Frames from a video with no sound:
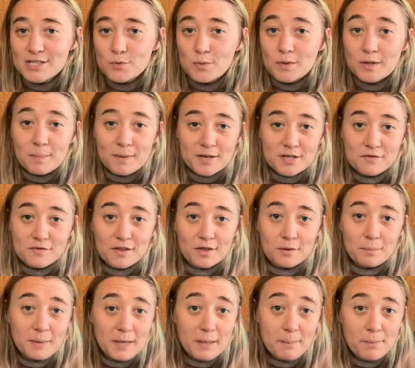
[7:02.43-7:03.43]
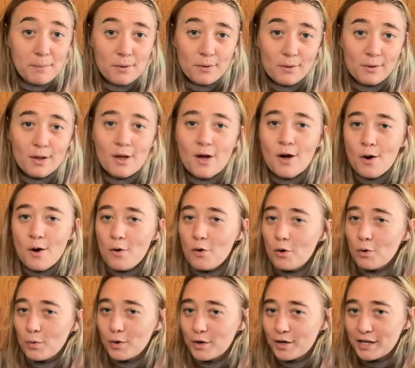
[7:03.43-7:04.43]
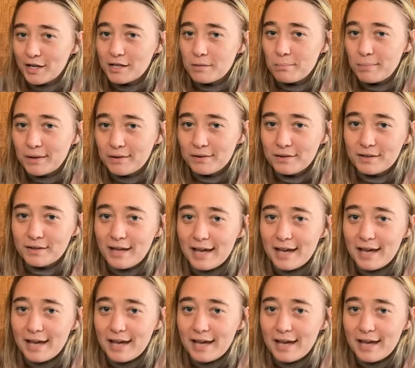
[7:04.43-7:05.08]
with a bunch of other people or working to build